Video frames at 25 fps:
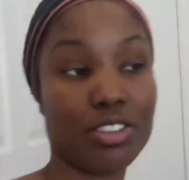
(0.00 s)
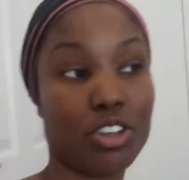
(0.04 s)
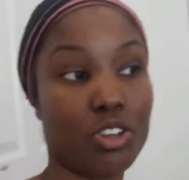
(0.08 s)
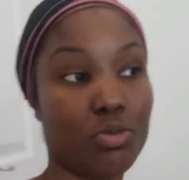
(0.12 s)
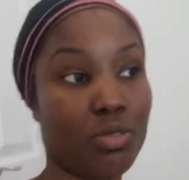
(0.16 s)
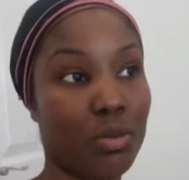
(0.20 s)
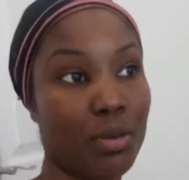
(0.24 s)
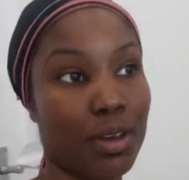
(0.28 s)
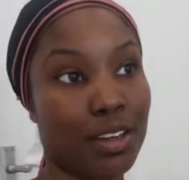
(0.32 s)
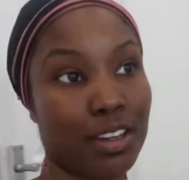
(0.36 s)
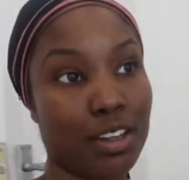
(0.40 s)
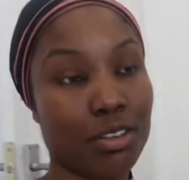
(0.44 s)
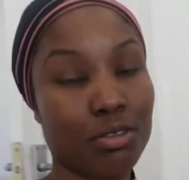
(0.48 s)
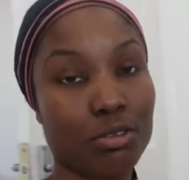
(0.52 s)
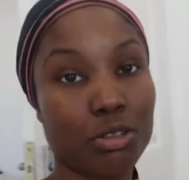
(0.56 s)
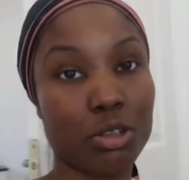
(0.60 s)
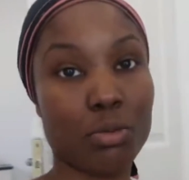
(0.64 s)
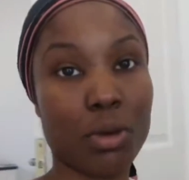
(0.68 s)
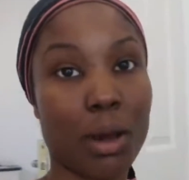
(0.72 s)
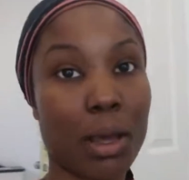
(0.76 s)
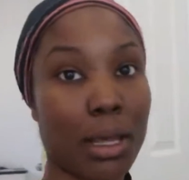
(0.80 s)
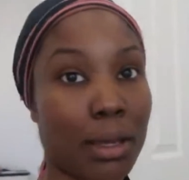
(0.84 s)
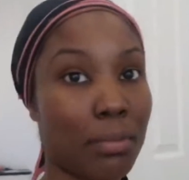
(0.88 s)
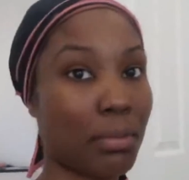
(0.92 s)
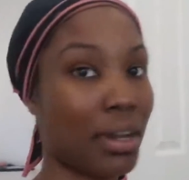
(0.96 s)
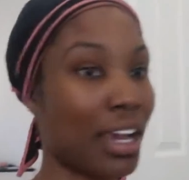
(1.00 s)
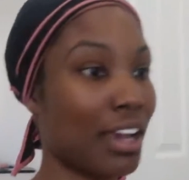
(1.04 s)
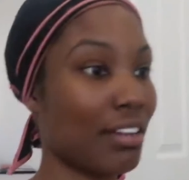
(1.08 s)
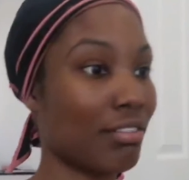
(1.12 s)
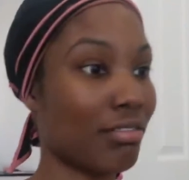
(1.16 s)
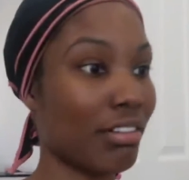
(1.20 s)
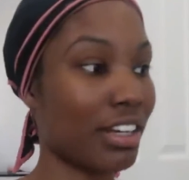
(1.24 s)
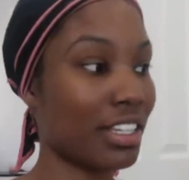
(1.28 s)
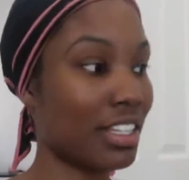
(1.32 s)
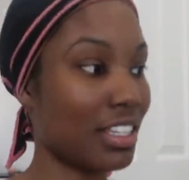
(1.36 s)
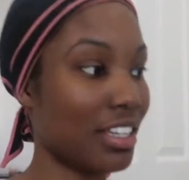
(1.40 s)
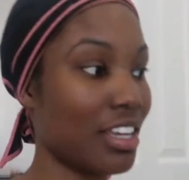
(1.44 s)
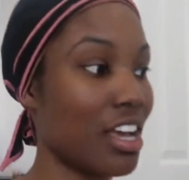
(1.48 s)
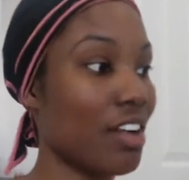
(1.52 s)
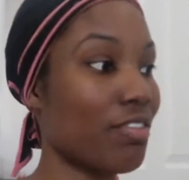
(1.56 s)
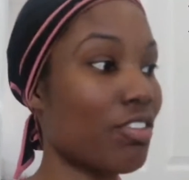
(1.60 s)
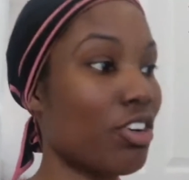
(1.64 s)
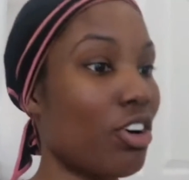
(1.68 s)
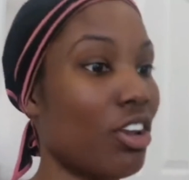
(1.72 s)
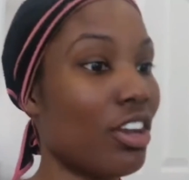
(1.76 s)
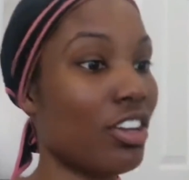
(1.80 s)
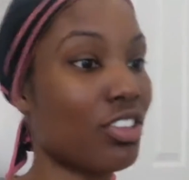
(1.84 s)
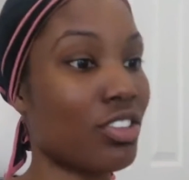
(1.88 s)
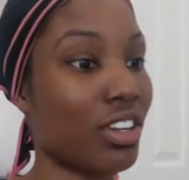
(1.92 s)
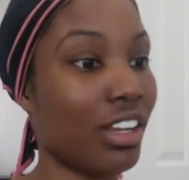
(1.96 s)
excuse my makeup room i am getting ready i've
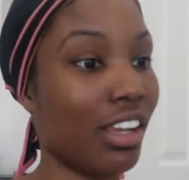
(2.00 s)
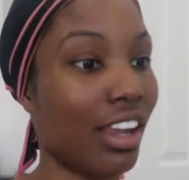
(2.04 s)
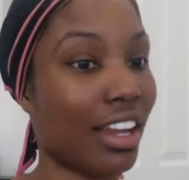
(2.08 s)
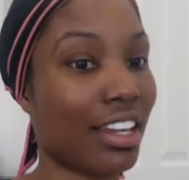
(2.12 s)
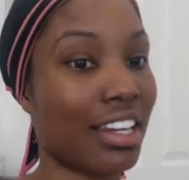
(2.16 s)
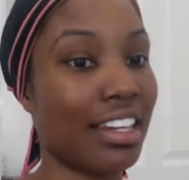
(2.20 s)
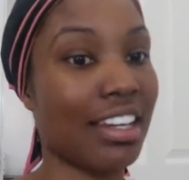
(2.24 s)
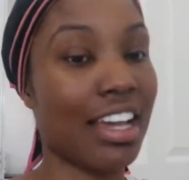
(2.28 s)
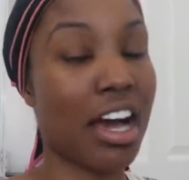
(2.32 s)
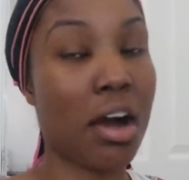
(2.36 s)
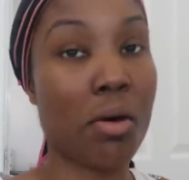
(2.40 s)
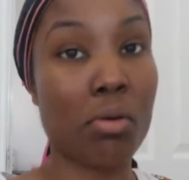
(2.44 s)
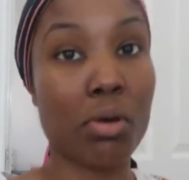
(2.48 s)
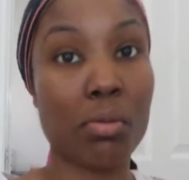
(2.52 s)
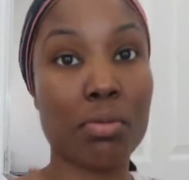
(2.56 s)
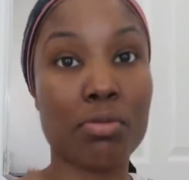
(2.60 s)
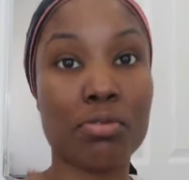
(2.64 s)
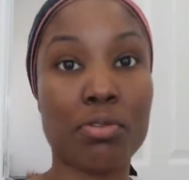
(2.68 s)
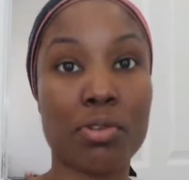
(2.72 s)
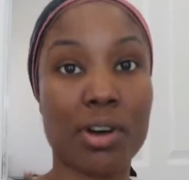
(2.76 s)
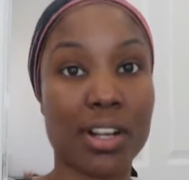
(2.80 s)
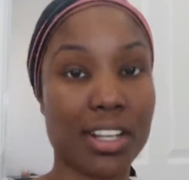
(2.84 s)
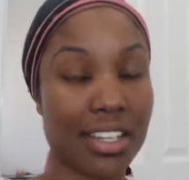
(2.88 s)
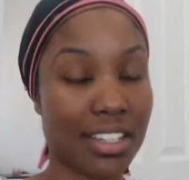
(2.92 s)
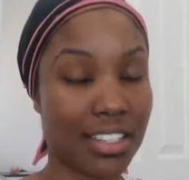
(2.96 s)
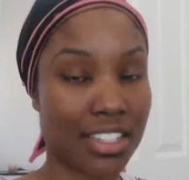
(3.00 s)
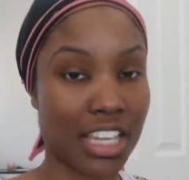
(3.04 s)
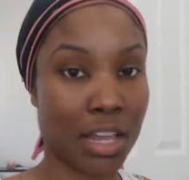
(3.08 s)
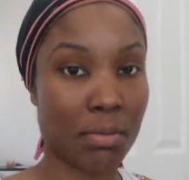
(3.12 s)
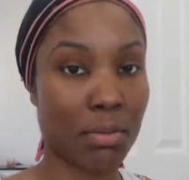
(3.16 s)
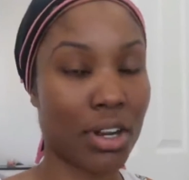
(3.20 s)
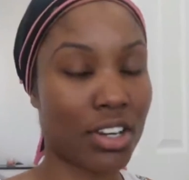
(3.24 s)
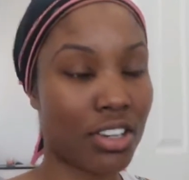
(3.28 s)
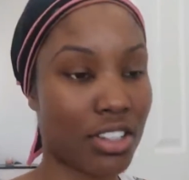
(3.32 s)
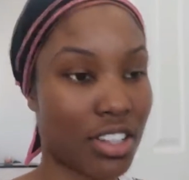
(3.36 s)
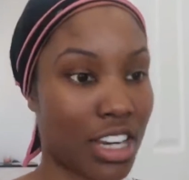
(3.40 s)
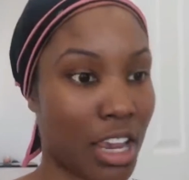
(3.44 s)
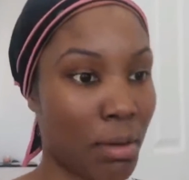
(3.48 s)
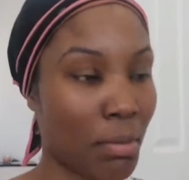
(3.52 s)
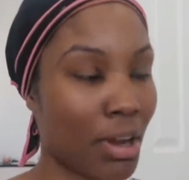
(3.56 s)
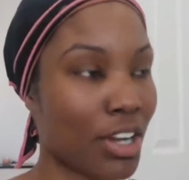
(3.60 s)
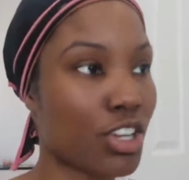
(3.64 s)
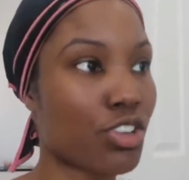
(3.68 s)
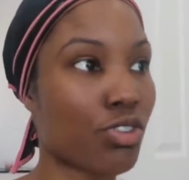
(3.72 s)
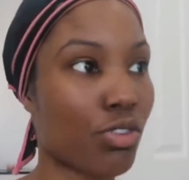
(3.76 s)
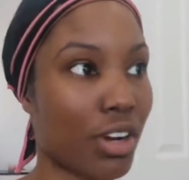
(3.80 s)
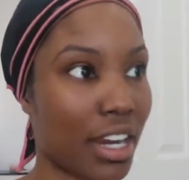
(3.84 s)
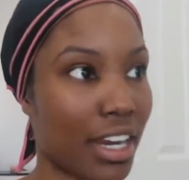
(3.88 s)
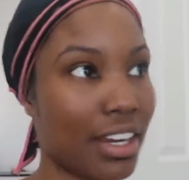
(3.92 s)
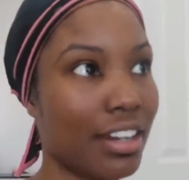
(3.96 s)
got literally like an hour before i need to take my get my
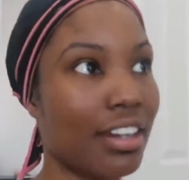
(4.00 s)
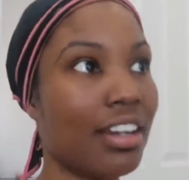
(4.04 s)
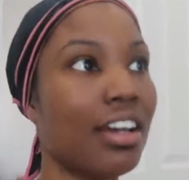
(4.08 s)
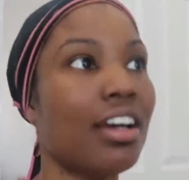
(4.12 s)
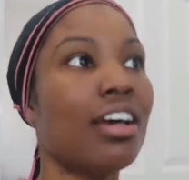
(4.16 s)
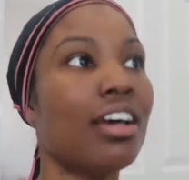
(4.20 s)
train